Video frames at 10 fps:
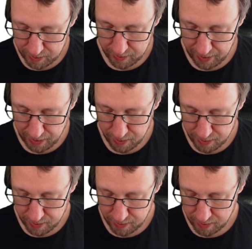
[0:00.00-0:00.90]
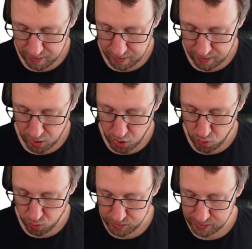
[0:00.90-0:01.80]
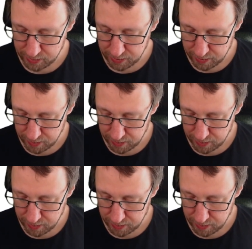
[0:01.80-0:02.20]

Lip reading: Then use